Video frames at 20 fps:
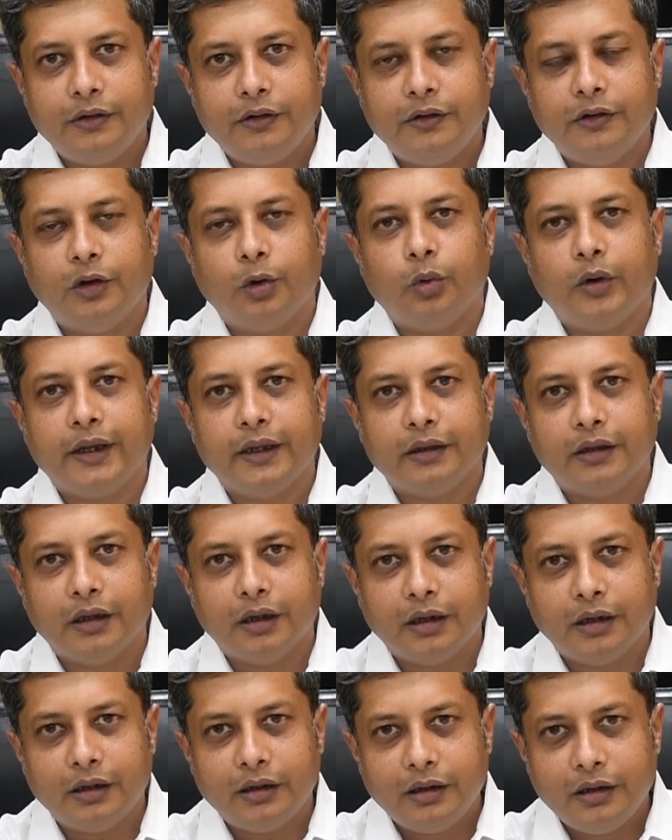during
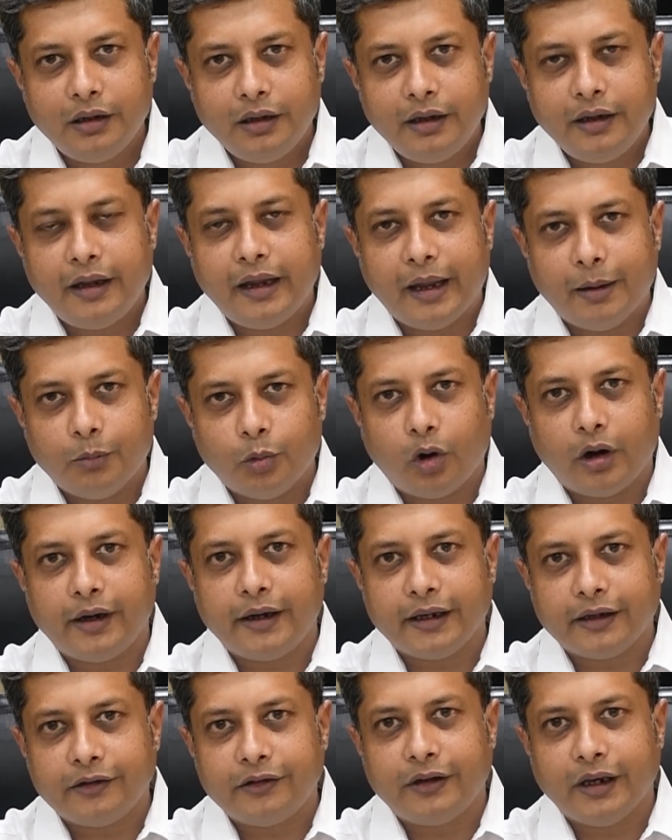the
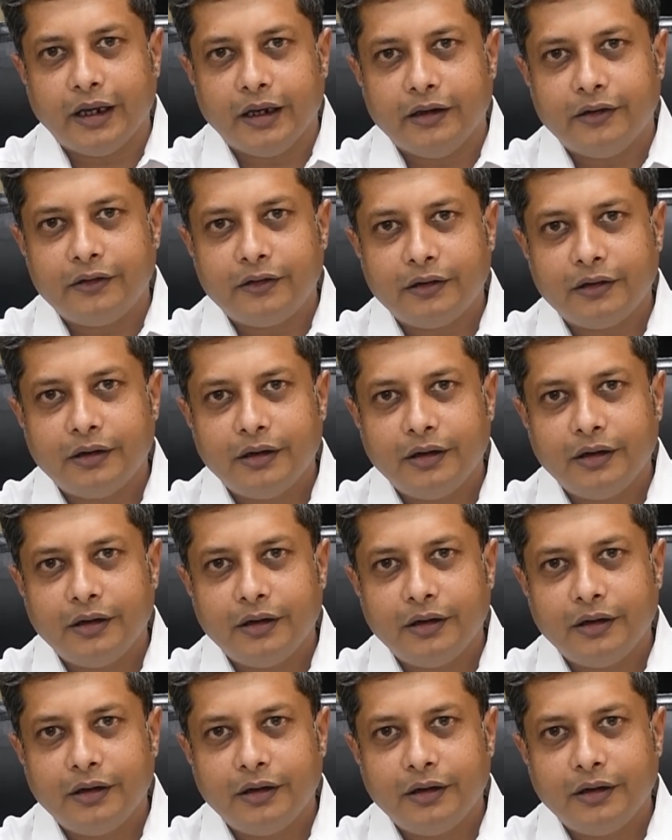embryonic stage,